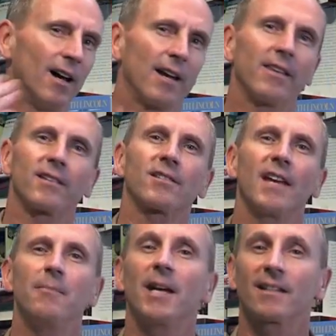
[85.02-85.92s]
a lot of the
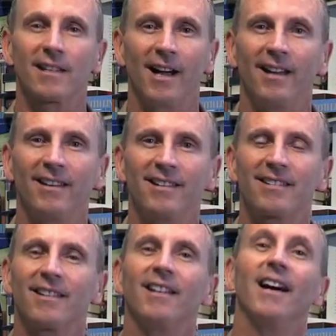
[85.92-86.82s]
same
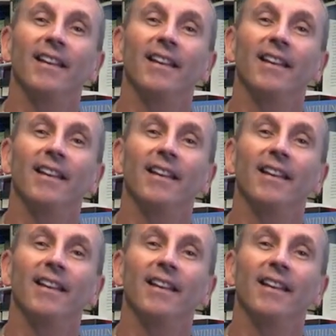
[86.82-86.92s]
anxieties,